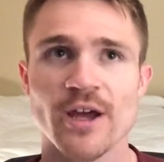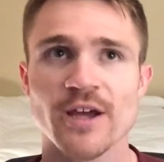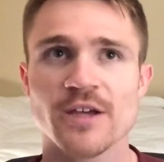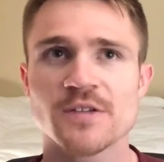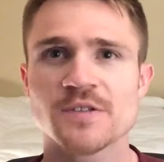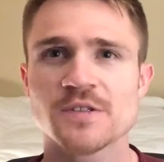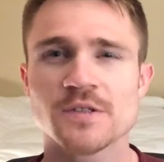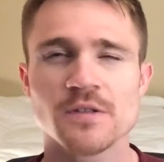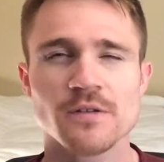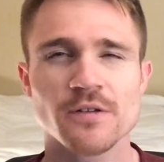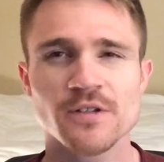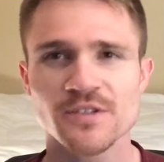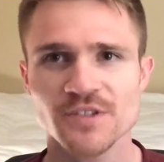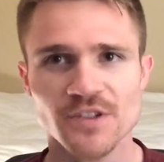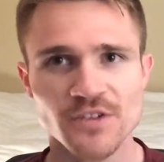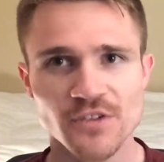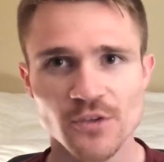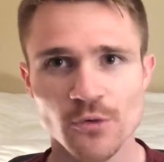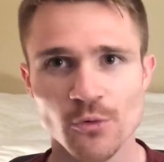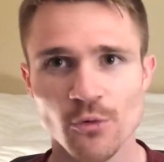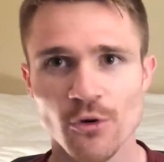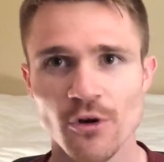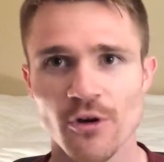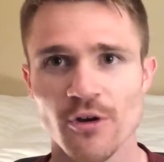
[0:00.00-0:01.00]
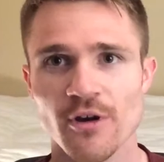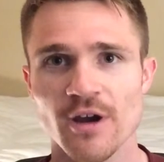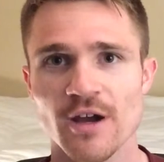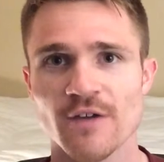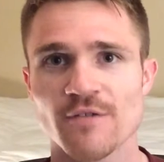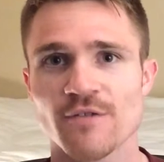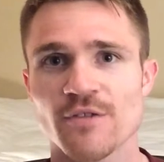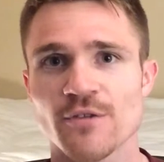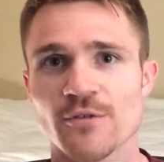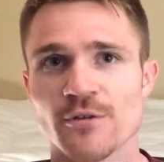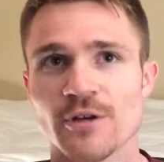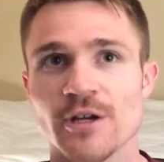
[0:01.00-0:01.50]
Because this isn't
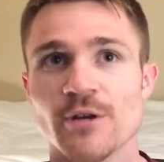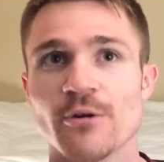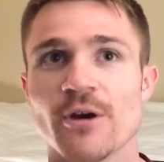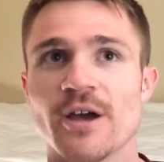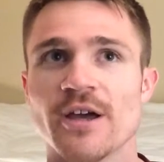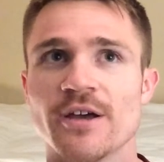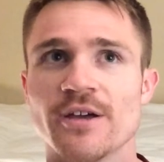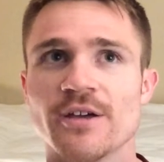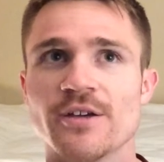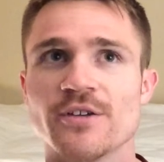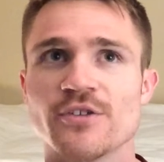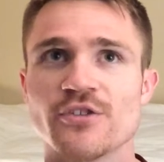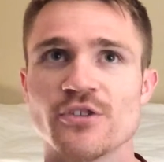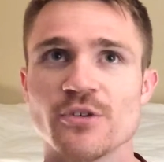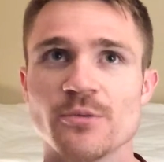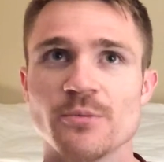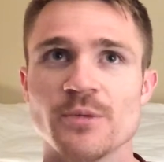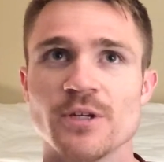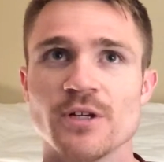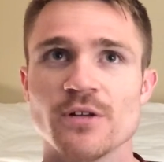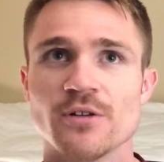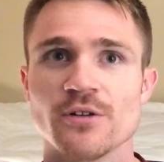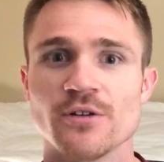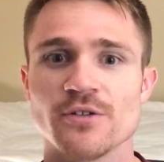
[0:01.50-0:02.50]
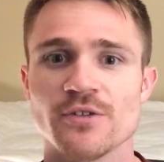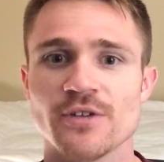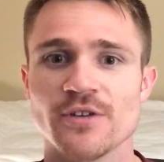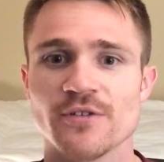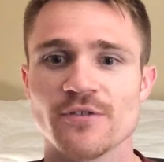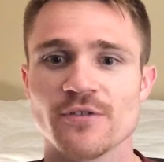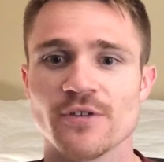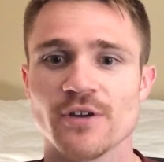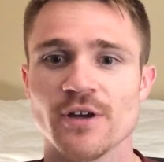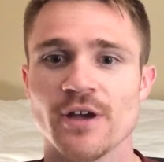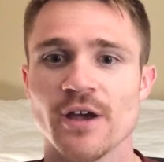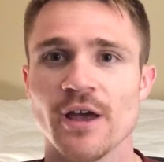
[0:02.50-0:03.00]
Warcraft 3, right? It should be a little
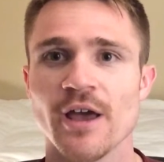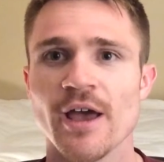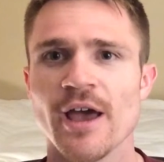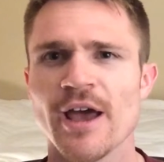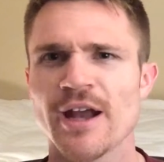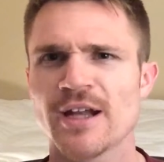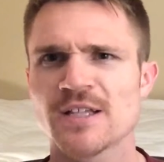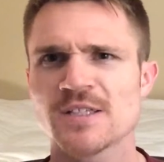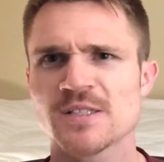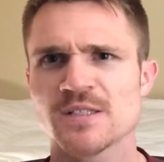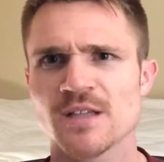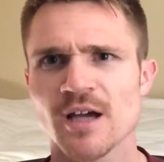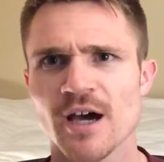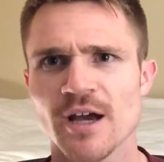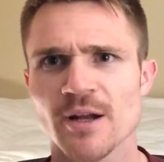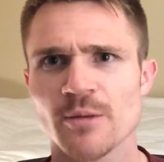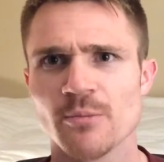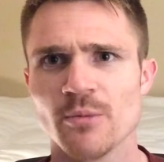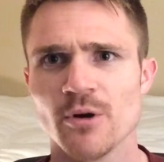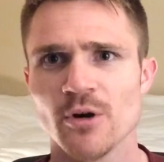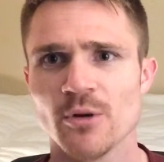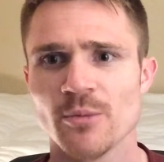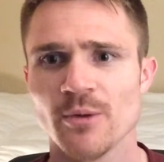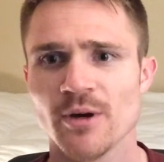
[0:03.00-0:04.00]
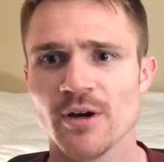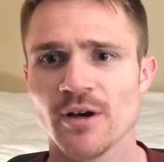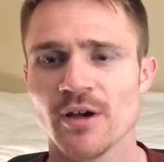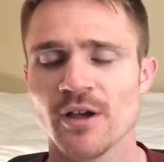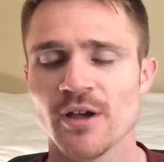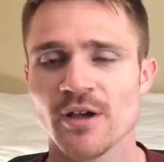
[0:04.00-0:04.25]
different, and it's not a MOBA.